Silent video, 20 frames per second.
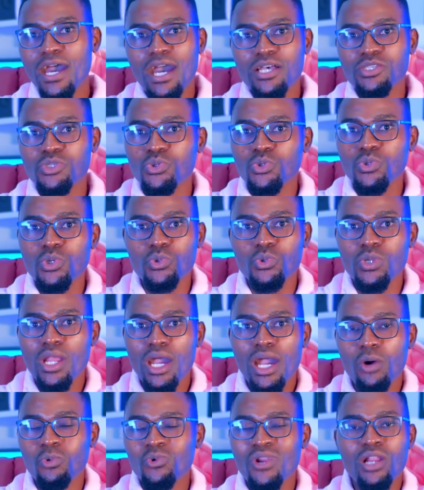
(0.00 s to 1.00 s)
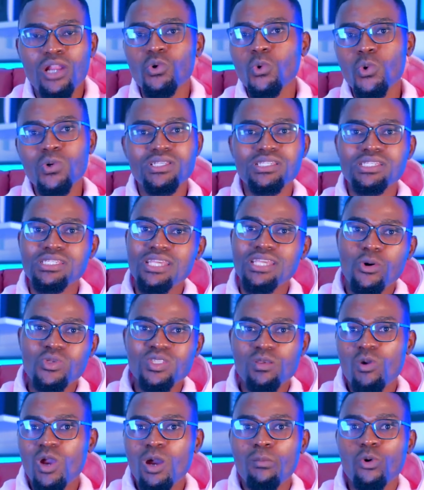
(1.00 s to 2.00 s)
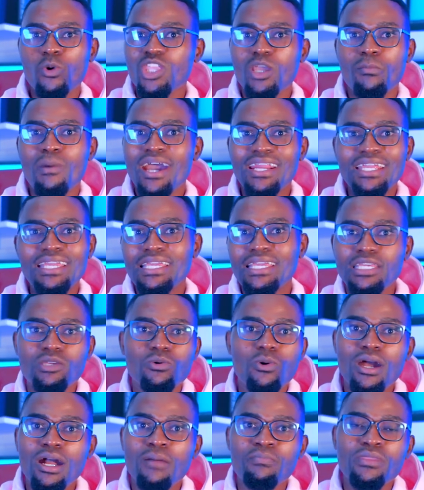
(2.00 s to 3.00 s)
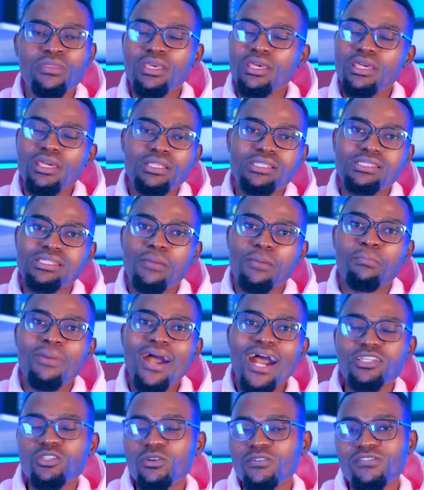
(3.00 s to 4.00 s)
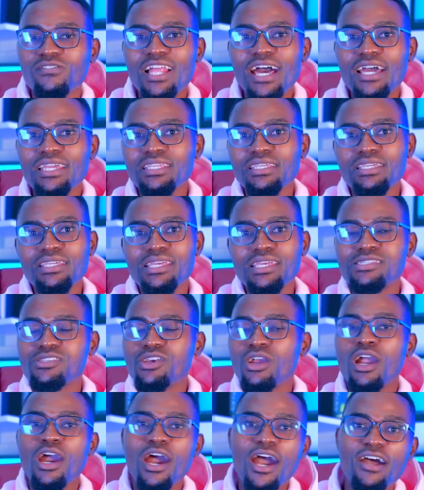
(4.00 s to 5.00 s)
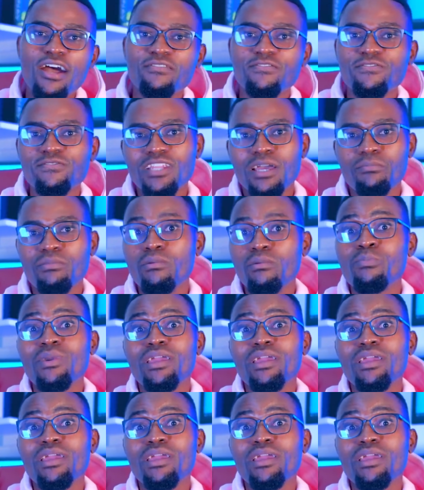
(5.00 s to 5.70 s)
sijui una nuksi, hauseme kwamba hujabarikiwa. It's a part of learning, it's a curve, na mimi